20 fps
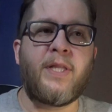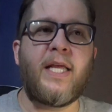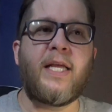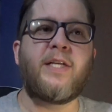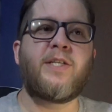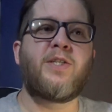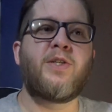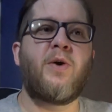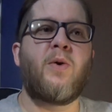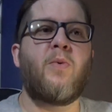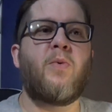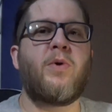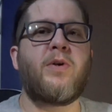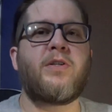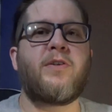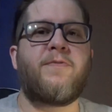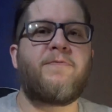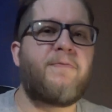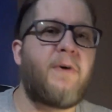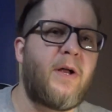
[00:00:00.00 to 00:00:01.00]
they don't want
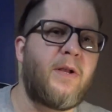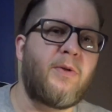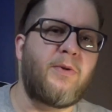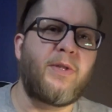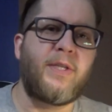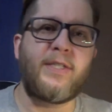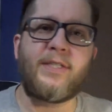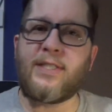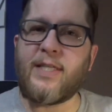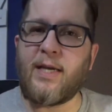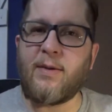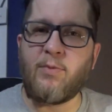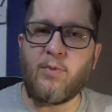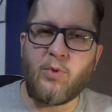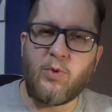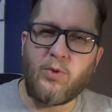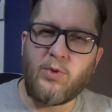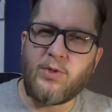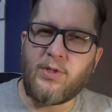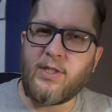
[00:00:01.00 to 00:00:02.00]
to follow the same
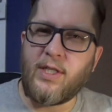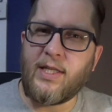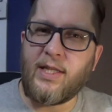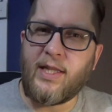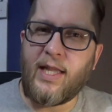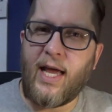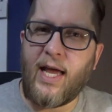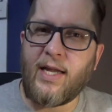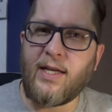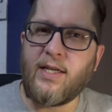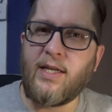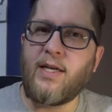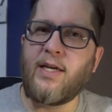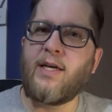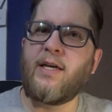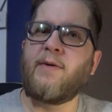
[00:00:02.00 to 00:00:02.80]
rules that